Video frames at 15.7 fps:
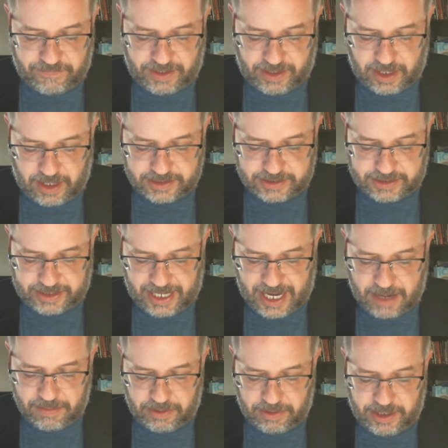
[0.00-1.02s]
They lost to
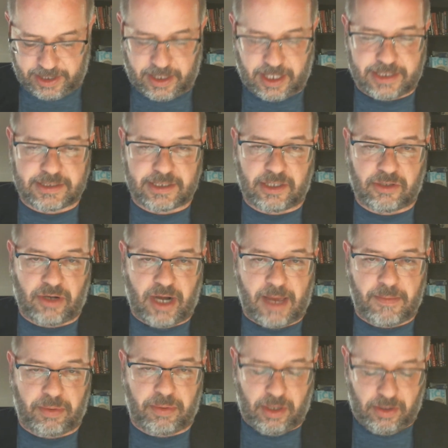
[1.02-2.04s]
Gabbert, and they lost to
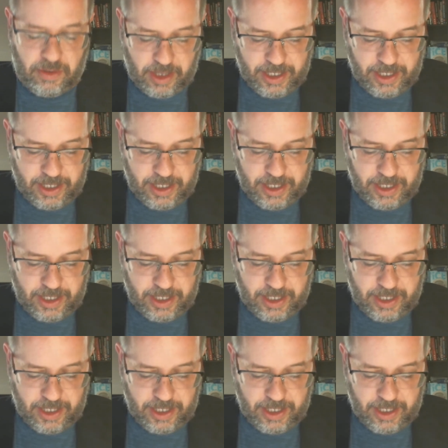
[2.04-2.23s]
Garoppolo.